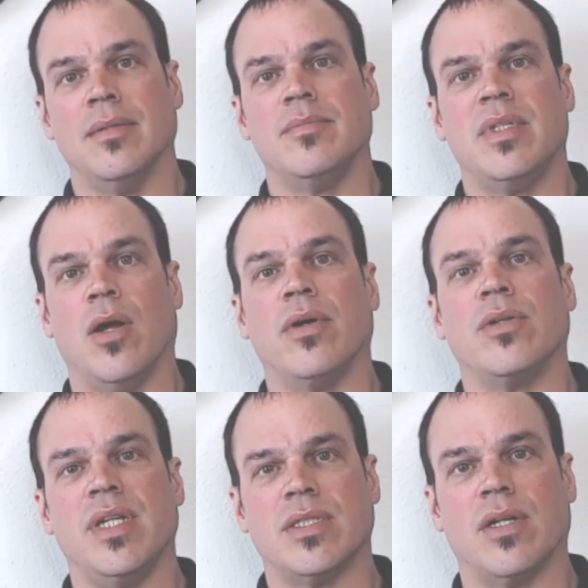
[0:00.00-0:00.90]

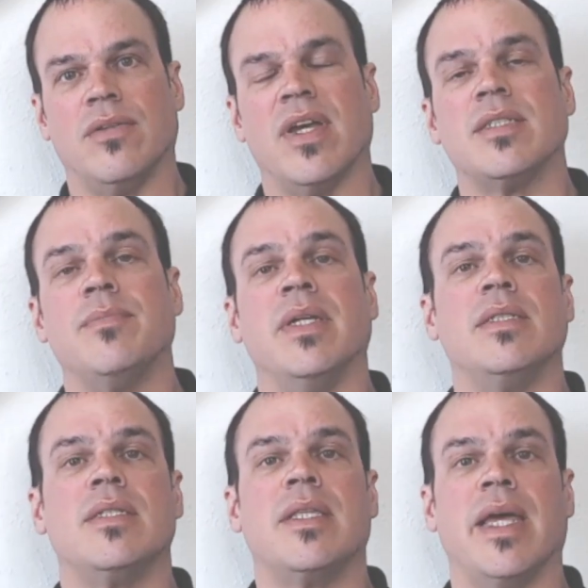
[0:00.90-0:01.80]
increase our
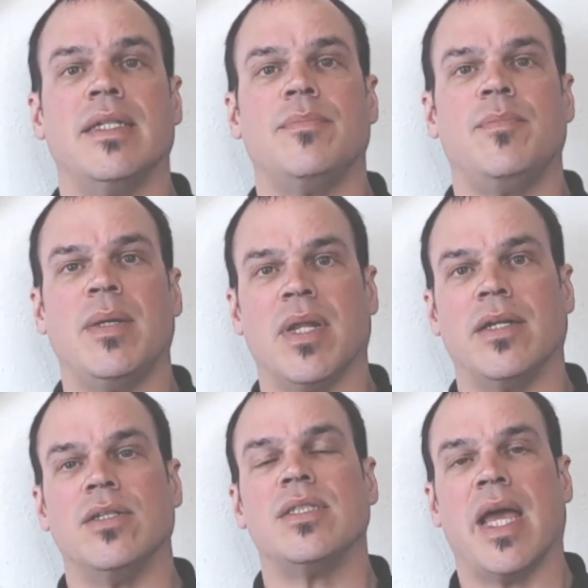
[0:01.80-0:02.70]
investments, that people
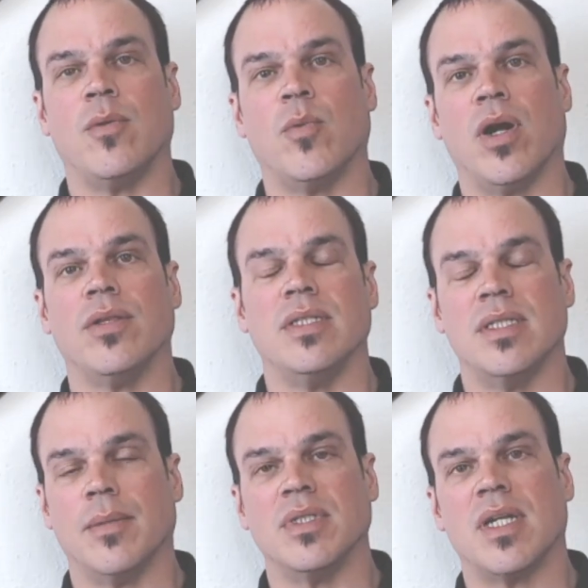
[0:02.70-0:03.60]
understand where all these
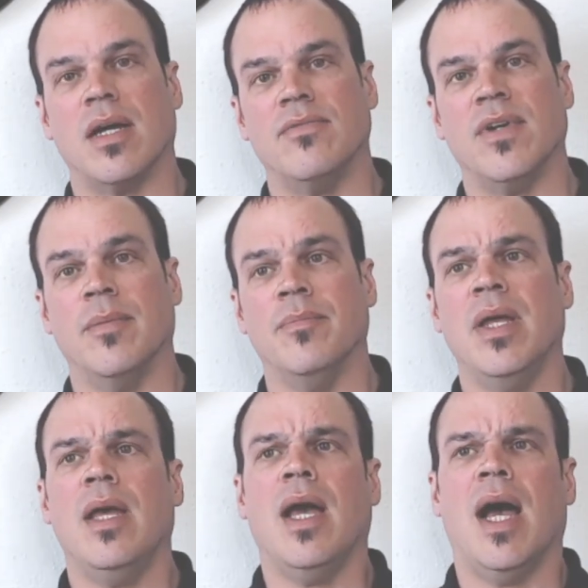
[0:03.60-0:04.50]
numbers come from.
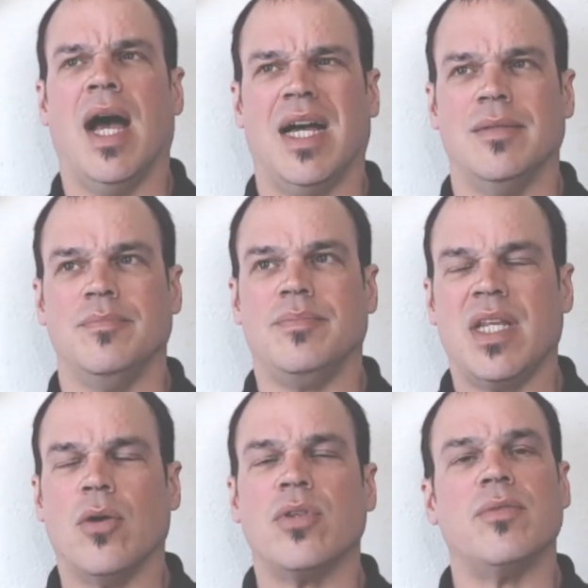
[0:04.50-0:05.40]

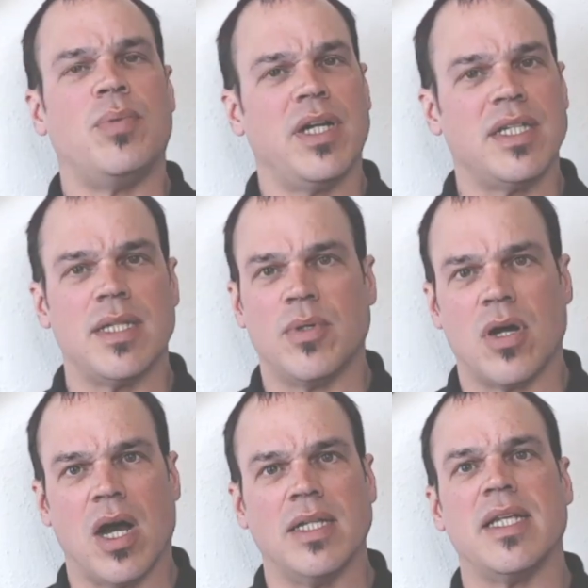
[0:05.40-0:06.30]
They're pretty simple
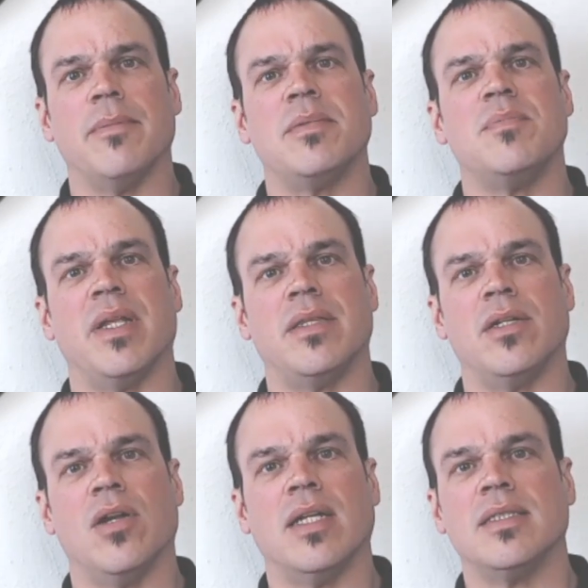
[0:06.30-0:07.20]
concepts, but
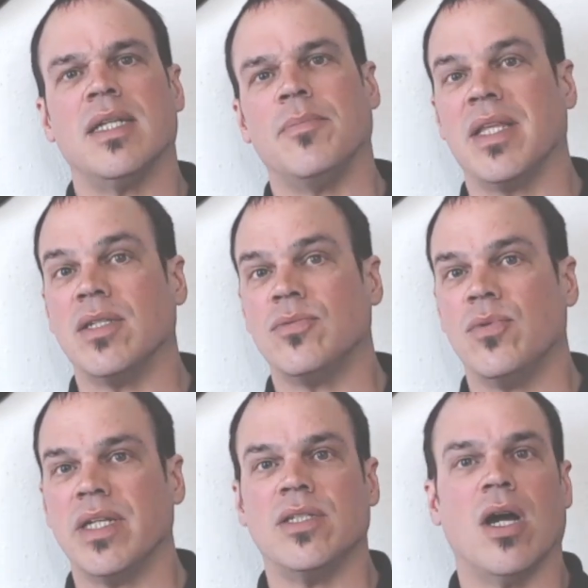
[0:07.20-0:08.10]
they're not something that's
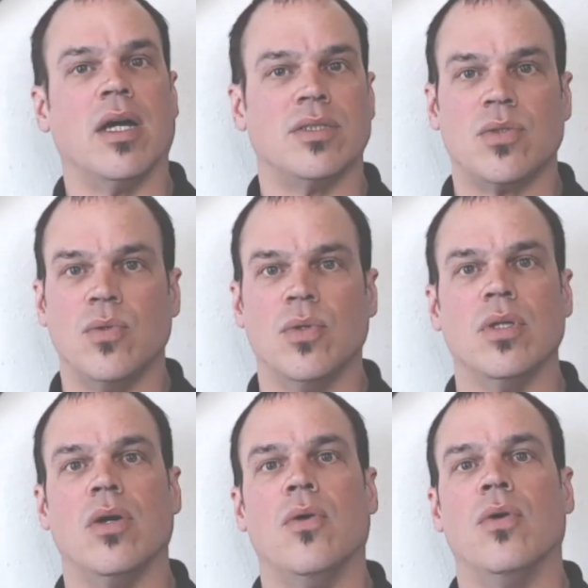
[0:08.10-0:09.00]
really taught in
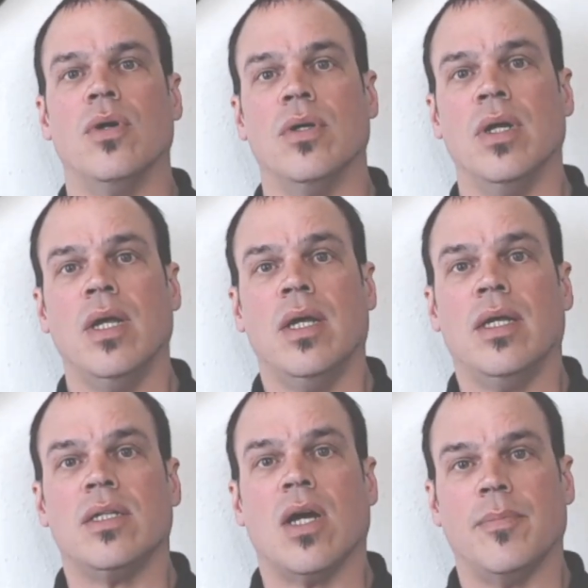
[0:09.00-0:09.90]
school or
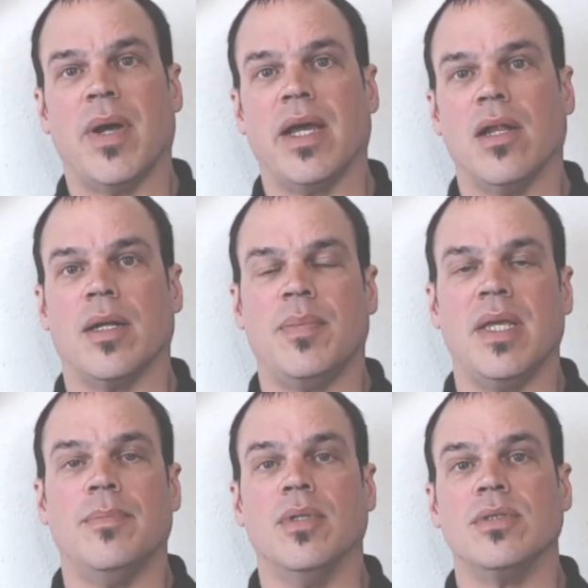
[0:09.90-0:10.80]
taught by a lot of
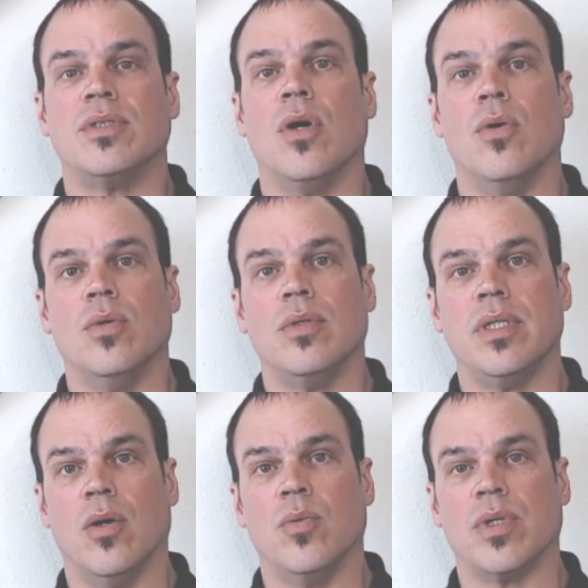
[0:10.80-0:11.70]
people. So,
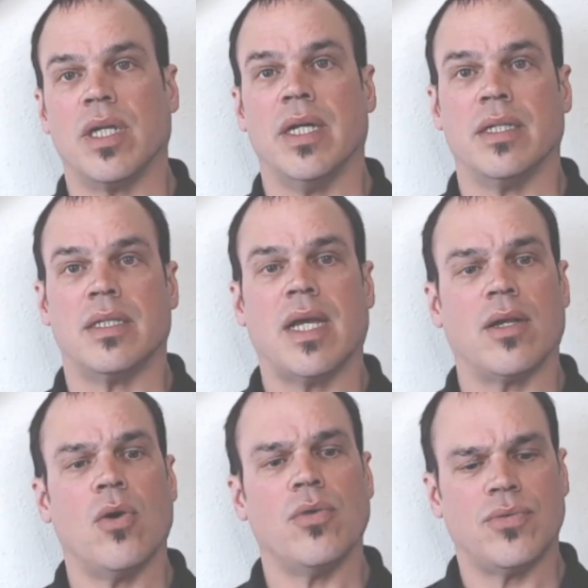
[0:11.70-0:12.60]
we're going to kind
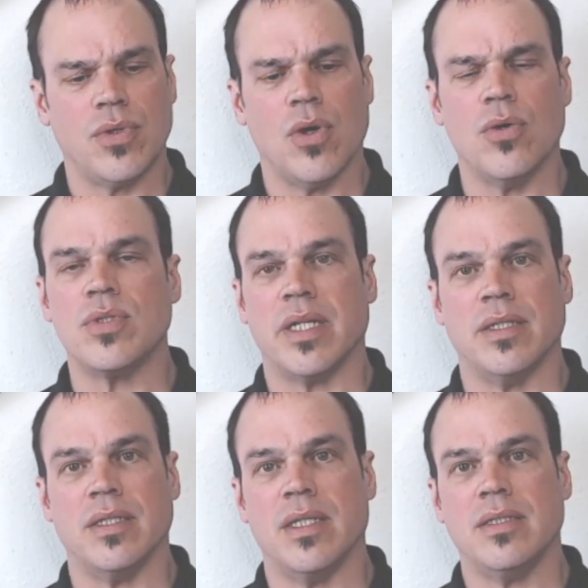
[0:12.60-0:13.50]
of go through those
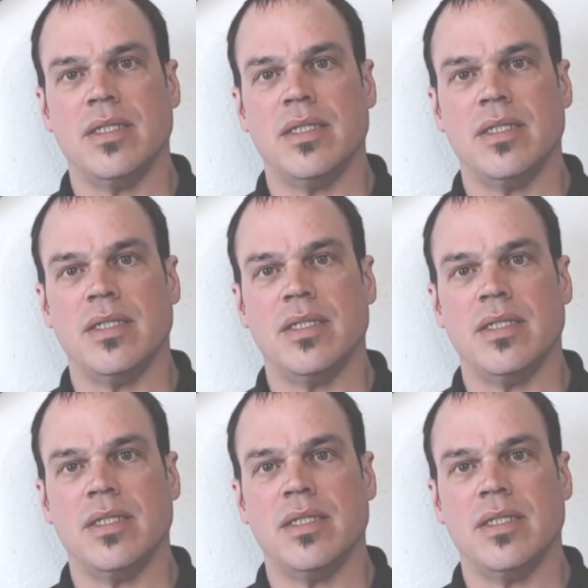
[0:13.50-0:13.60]
and,